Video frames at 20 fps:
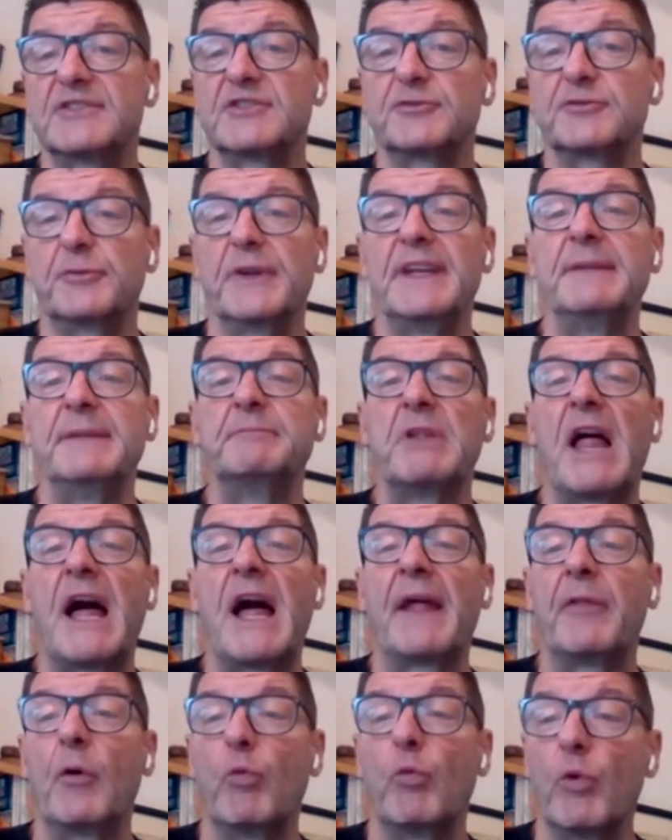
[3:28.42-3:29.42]

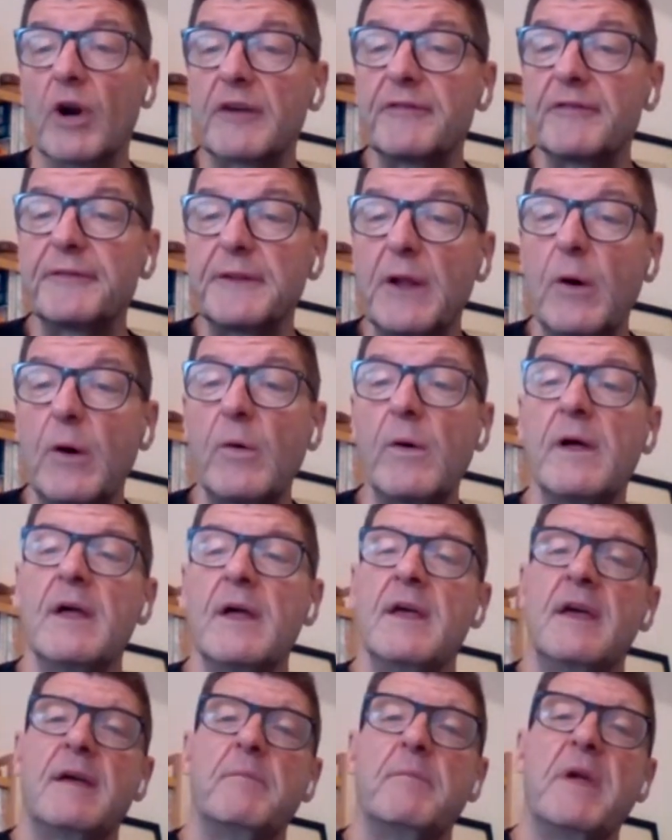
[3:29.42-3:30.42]
streamline the workflow,
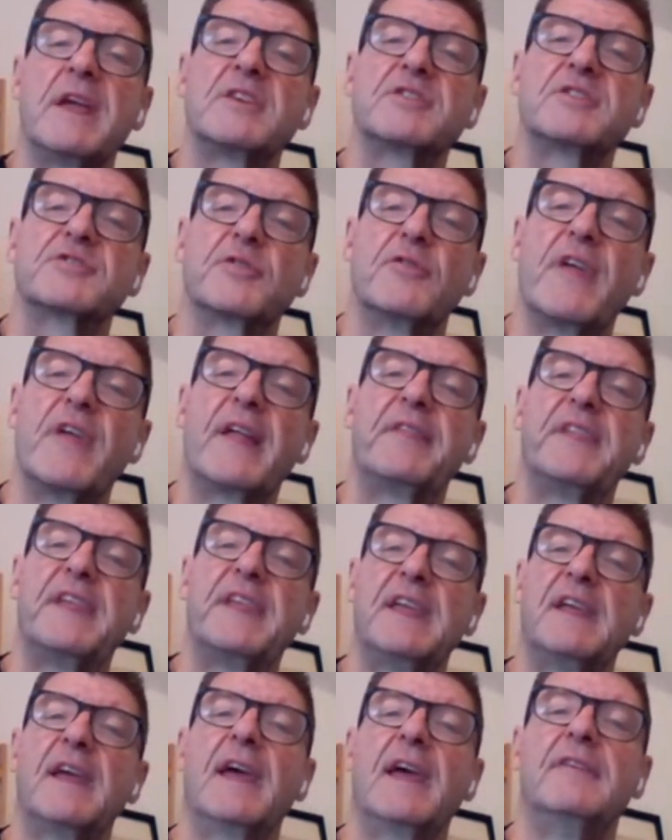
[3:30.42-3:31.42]
make sure that
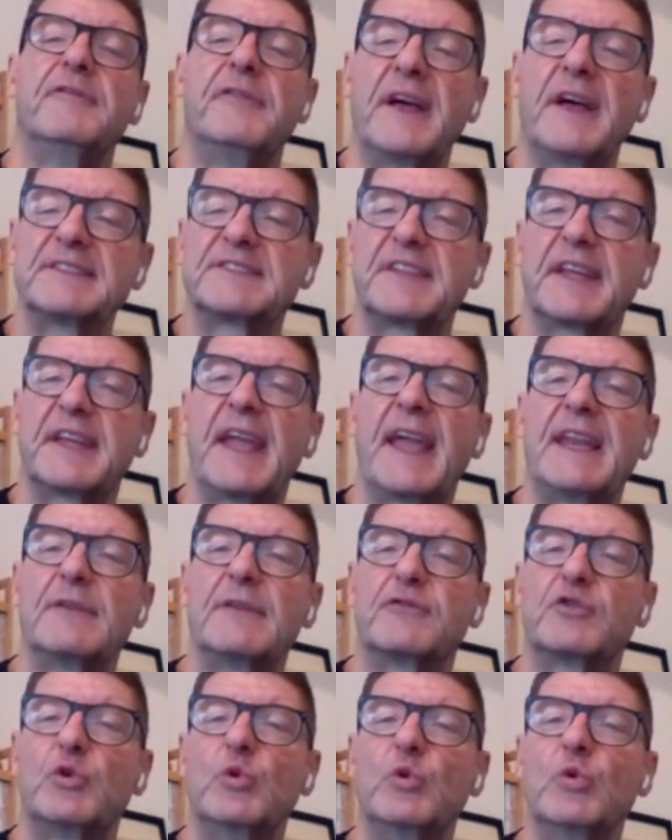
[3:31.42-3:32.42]
the investigative
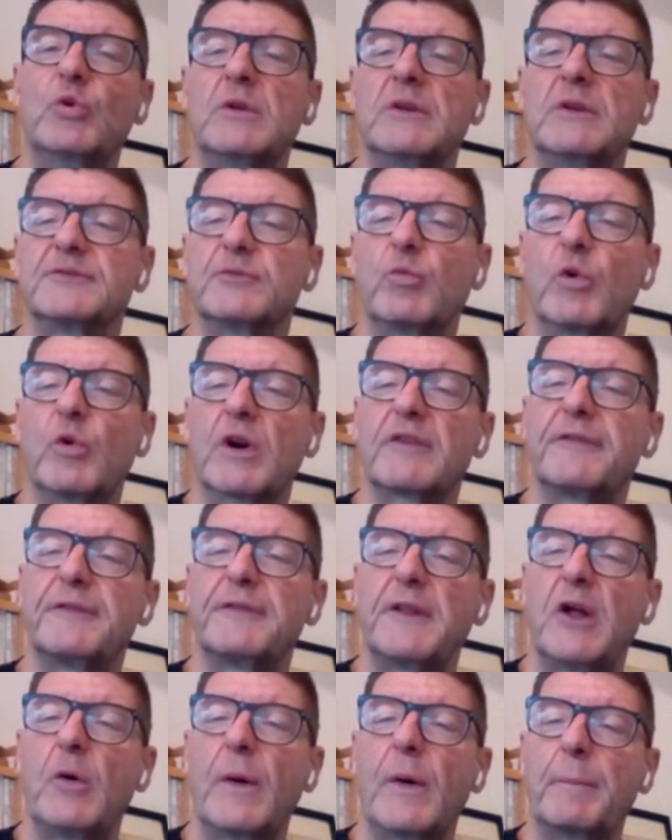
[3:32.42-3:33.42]
tools,
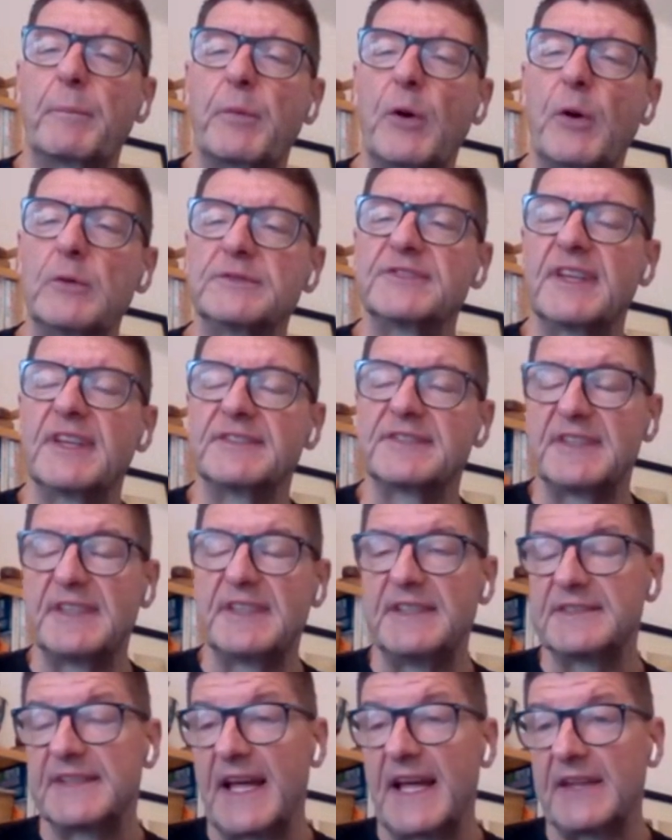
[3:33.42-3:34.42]
workflow, and
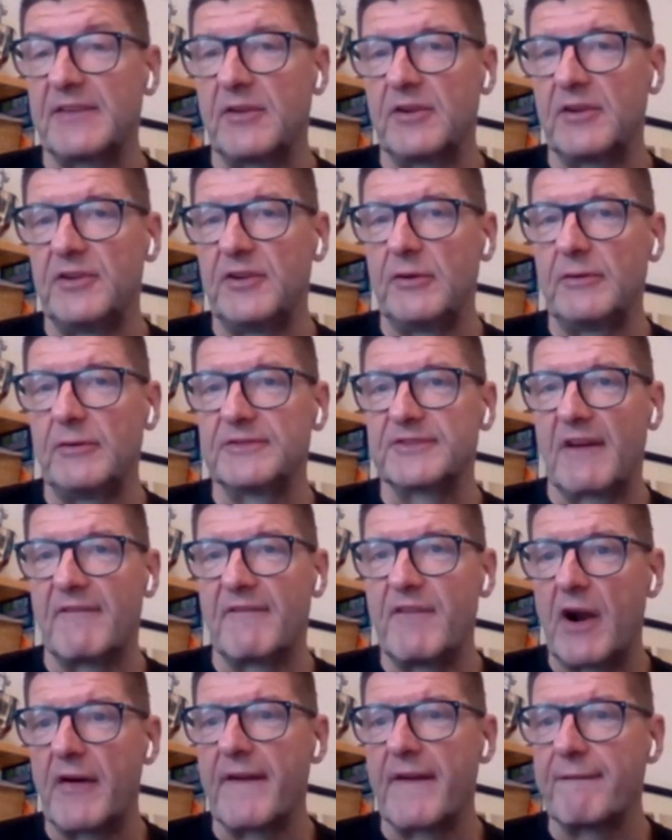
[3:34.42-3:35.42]
processes that you use are
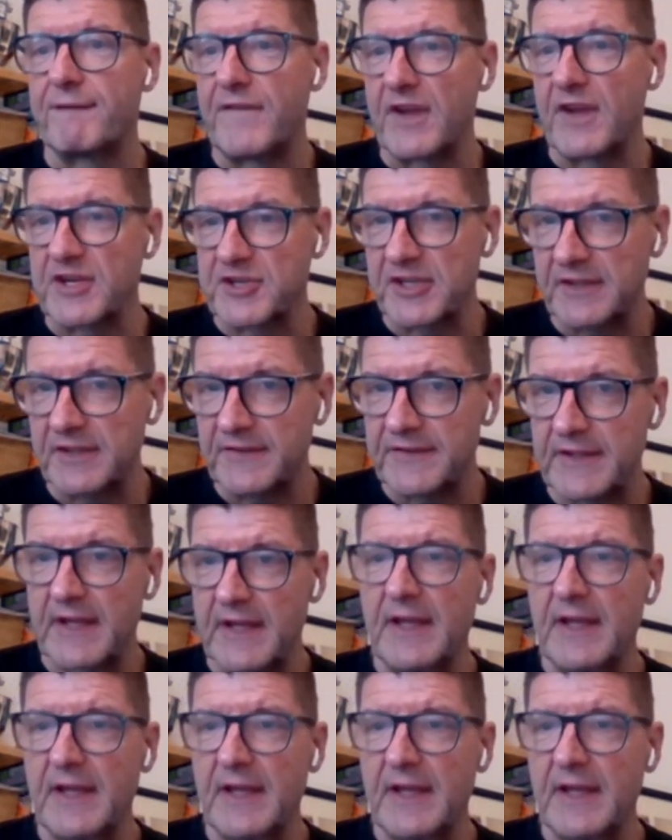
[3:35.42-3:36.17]
very efficient.